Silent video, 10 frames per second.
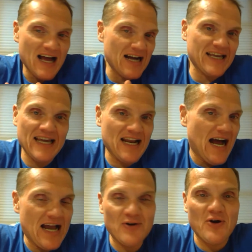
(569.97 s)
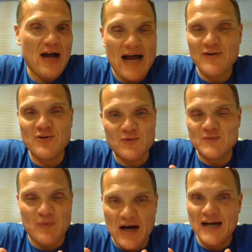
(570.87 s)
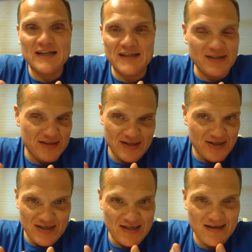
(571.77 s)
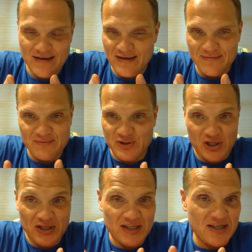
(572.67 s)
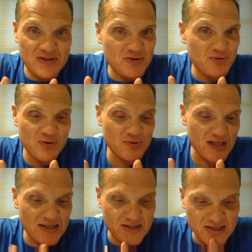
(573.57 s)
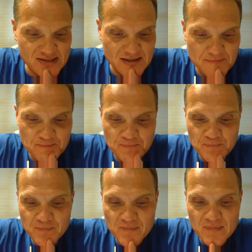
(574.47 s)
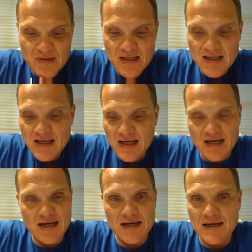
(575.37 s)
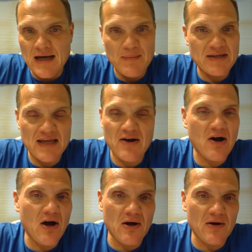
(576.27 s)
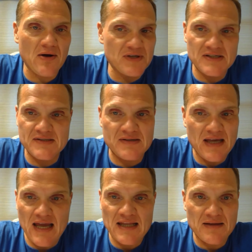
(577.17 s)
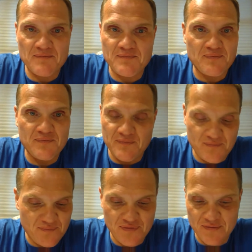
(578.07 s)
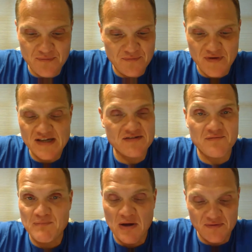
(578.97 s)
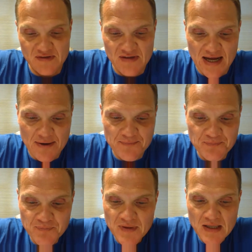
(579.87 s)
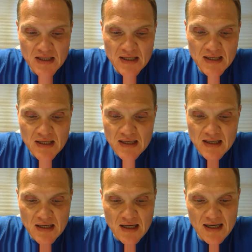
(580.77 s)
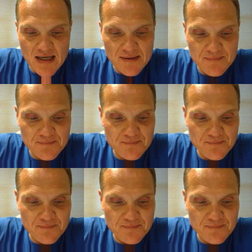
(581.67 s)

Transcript: Again, I don't know how you respond gently to news like this. I mean, they're all just in the face of melting down. So